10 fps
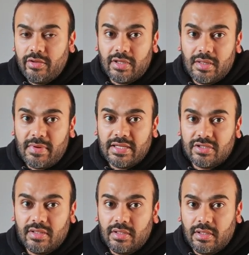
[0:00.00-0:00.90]
you can
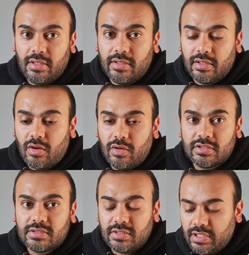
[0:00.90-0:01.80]
imagine the
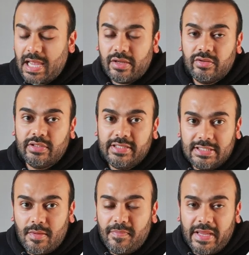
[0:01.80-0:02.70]
cost. I could
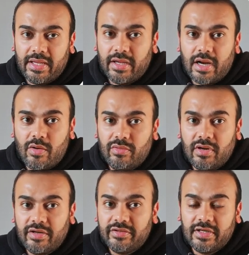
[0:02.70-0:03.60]
easily paying around
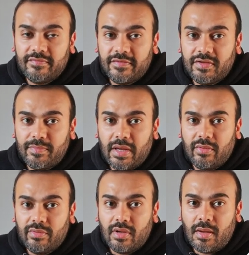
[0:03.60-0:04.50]

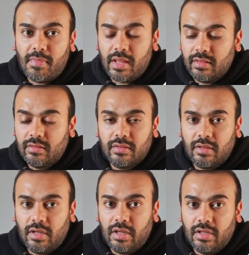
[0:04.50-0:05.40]
£150 a month
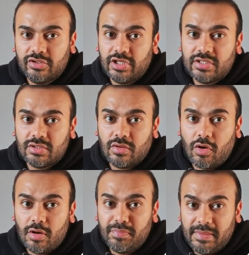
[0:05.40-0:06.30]
just
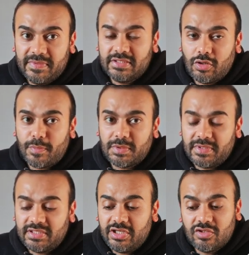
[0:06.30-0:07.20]
on PPC
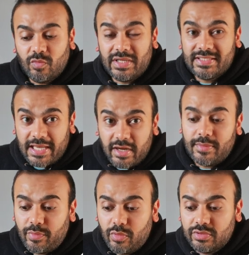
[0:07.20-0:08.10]
optimization, which
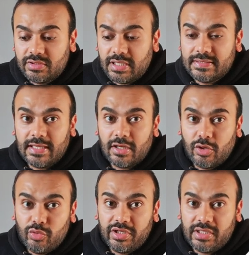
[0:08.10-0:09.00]
Sellerboards is
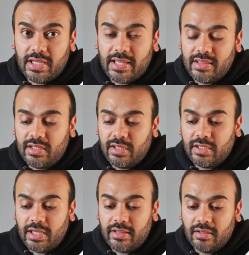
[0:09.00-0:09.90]
included in
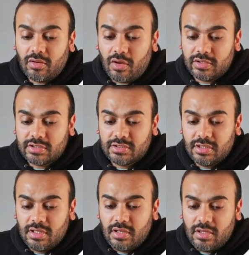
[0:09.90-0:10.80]
the cost.